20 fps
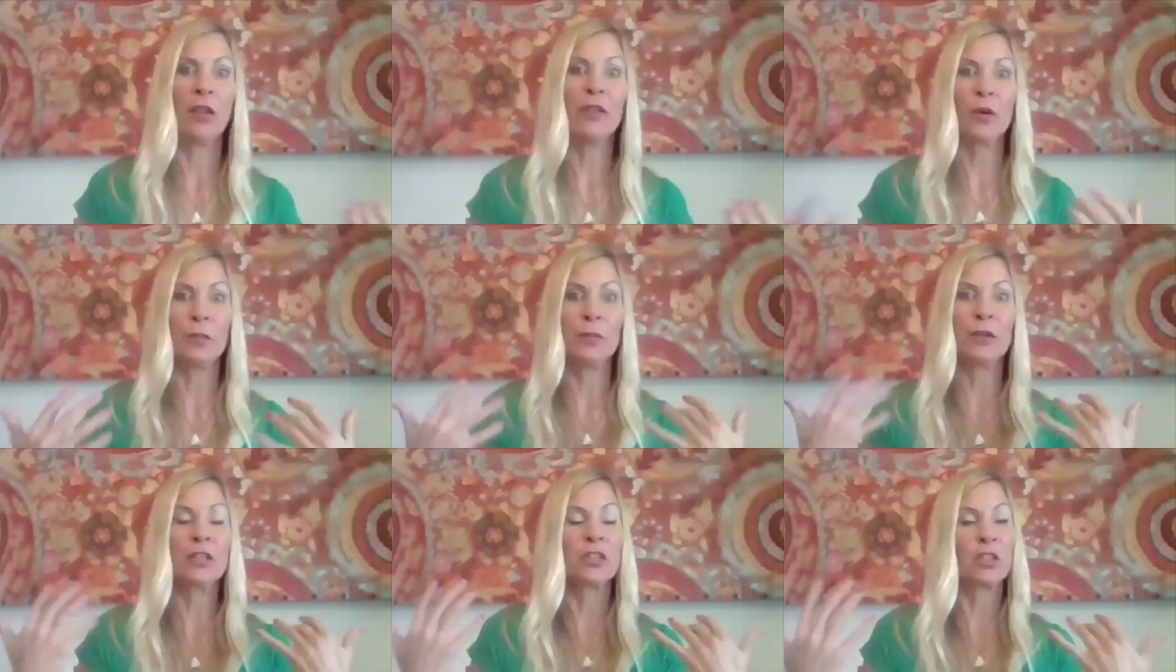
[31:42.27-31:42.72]
They
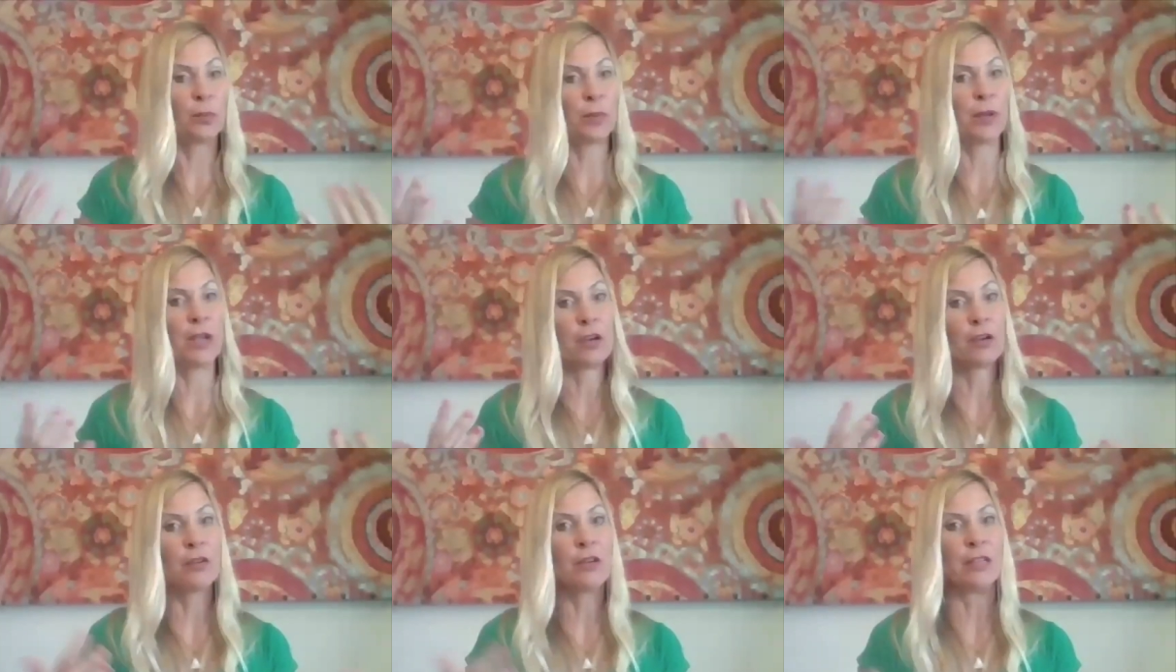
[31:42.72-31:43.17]
want to be like their
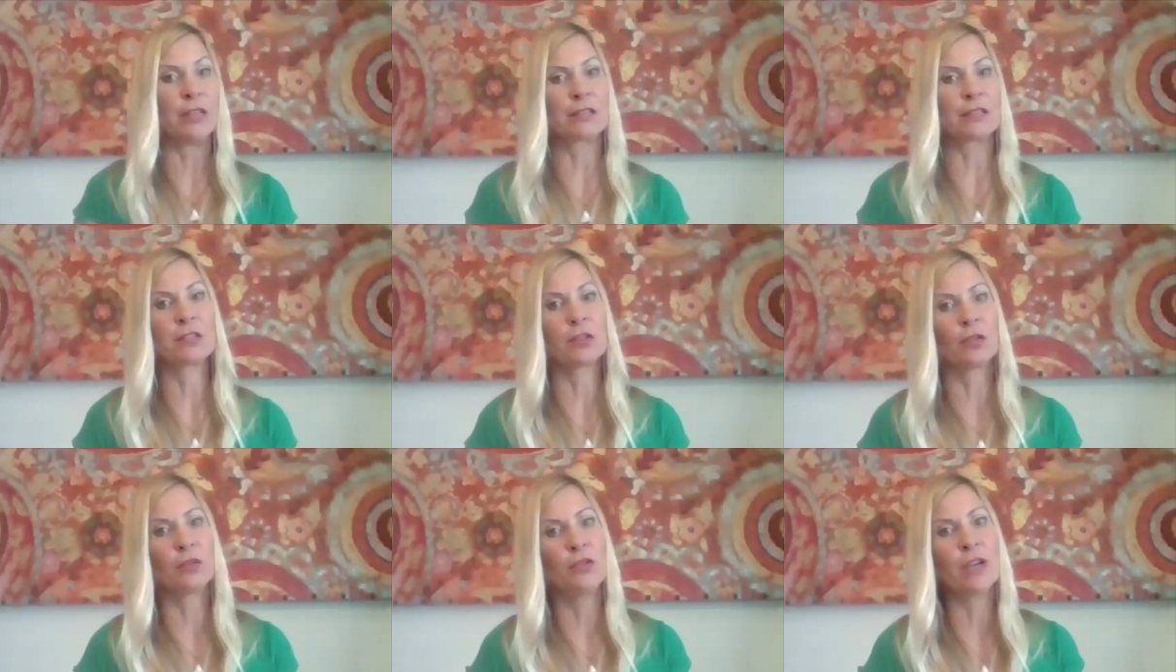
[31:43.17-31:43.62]

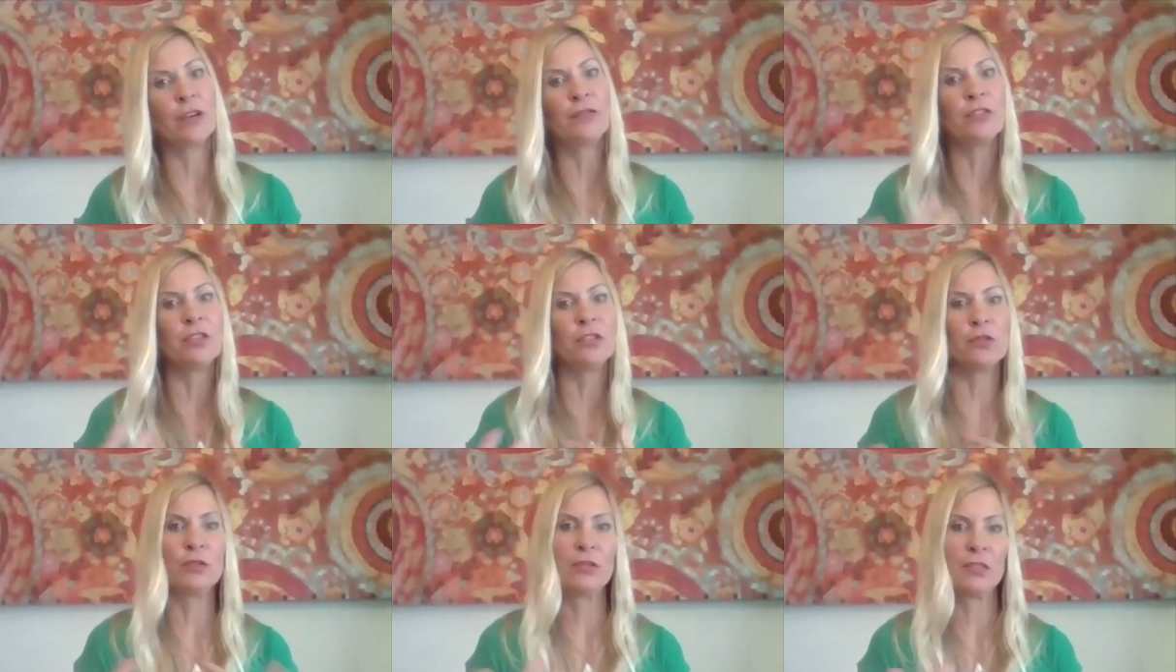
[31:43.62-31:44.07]
parents. So you have
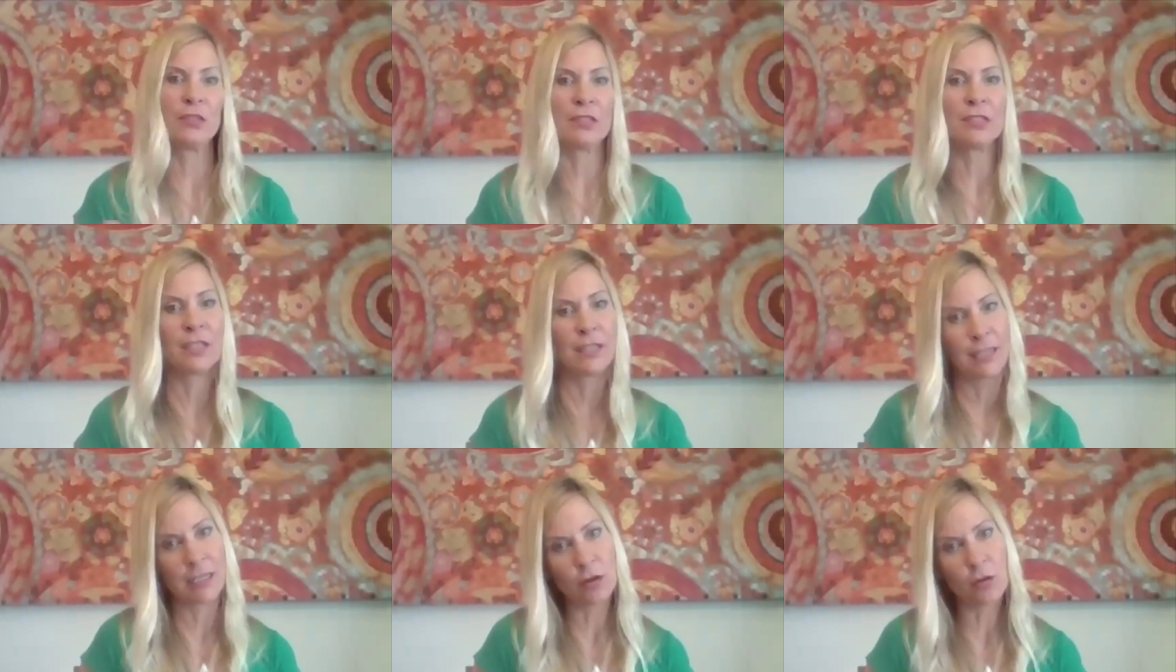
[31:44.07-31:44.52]
to use
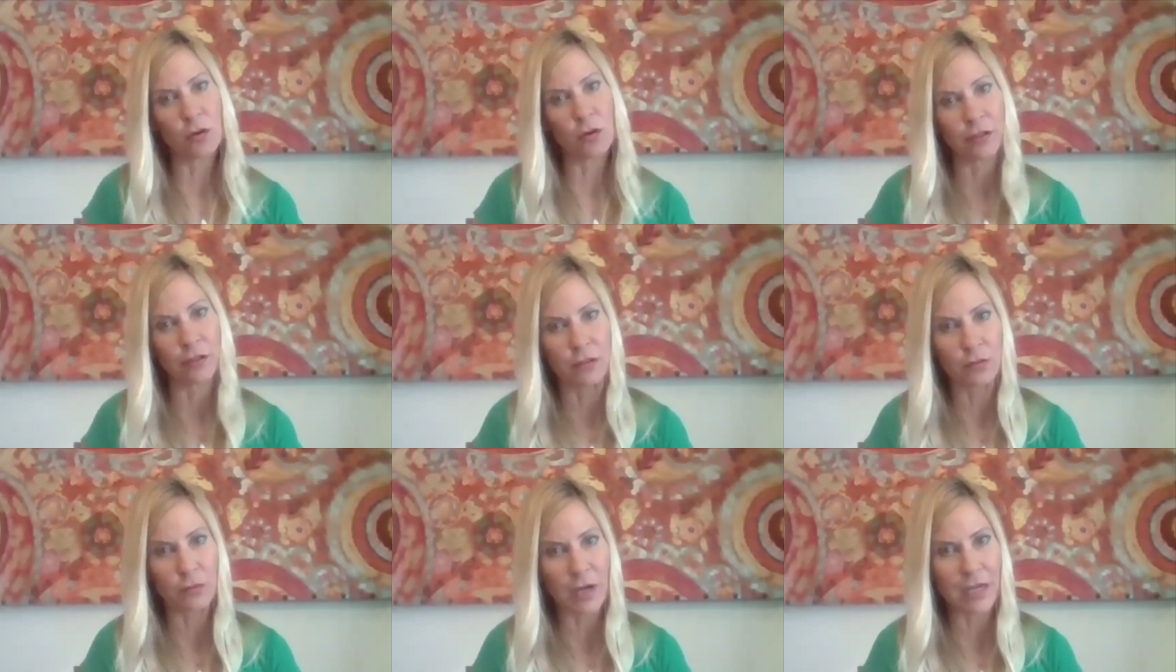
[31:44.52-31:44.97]
these
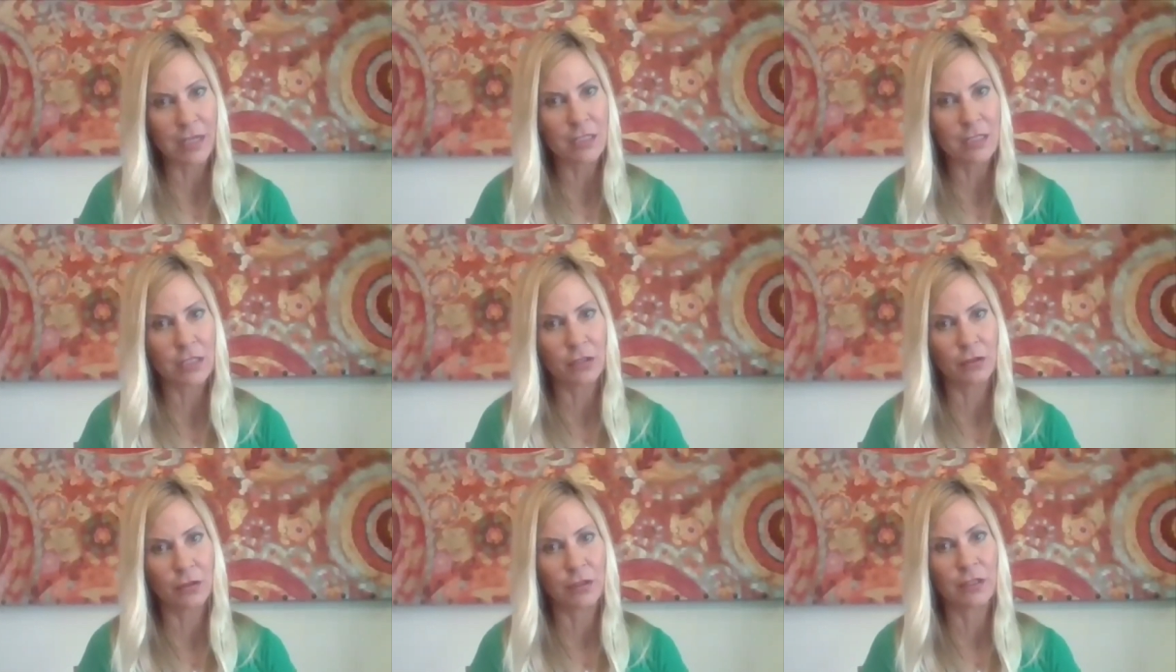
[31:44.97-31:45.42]
keywords, right,
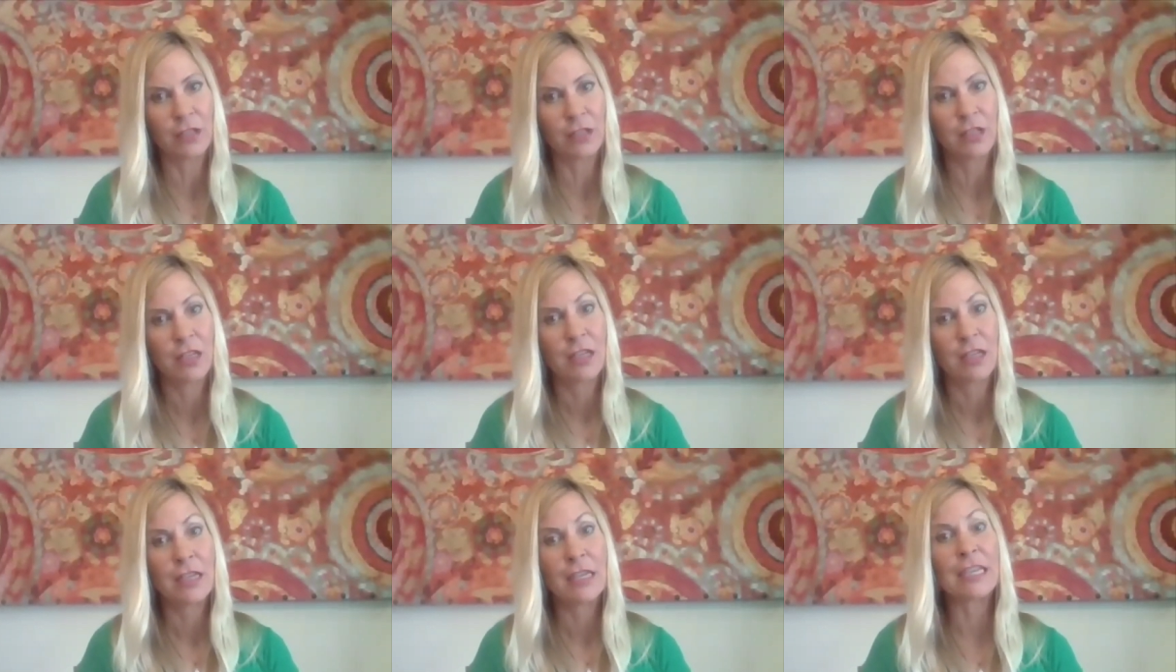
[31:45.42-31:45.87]
to
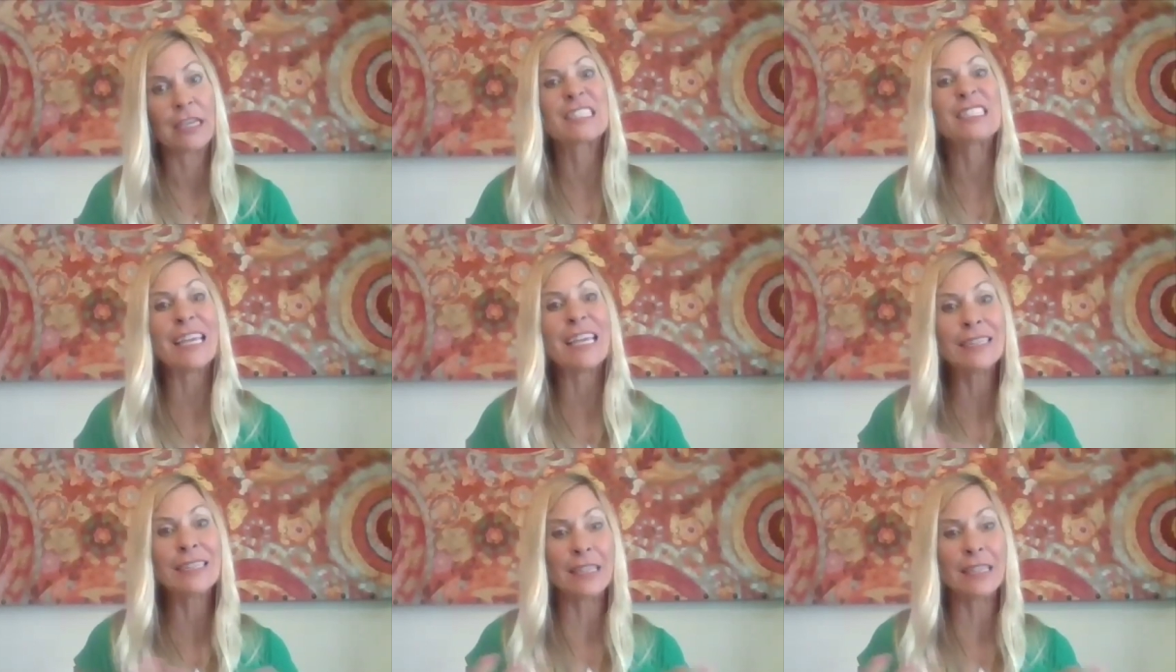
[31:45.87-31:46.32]

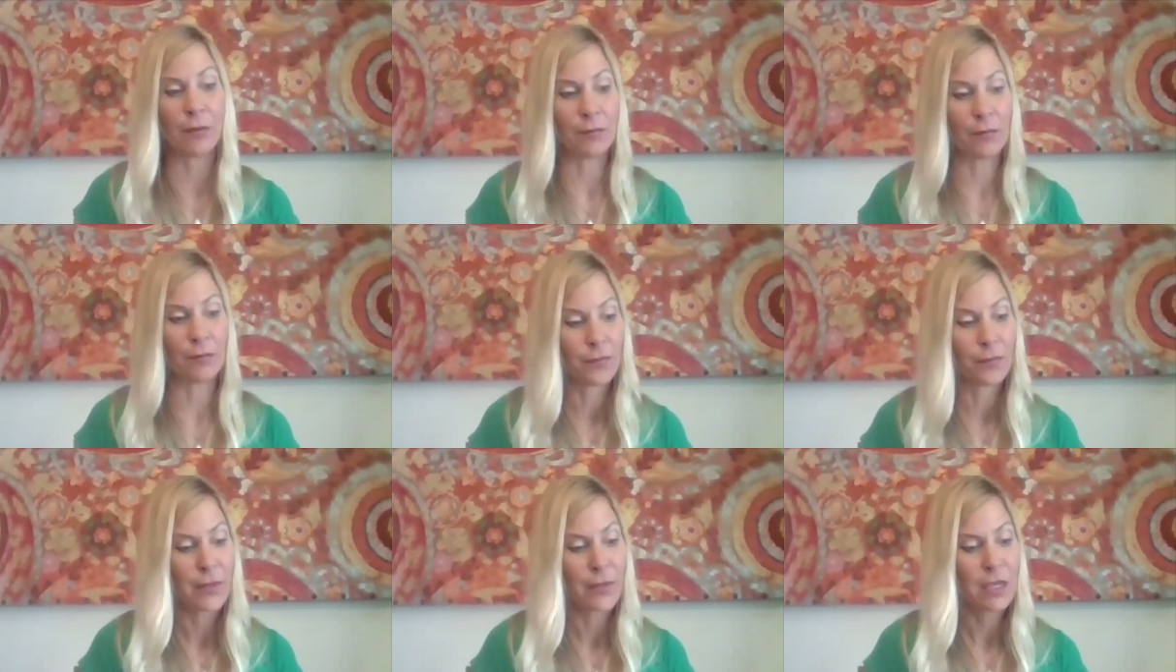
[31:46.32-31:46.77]
excite them.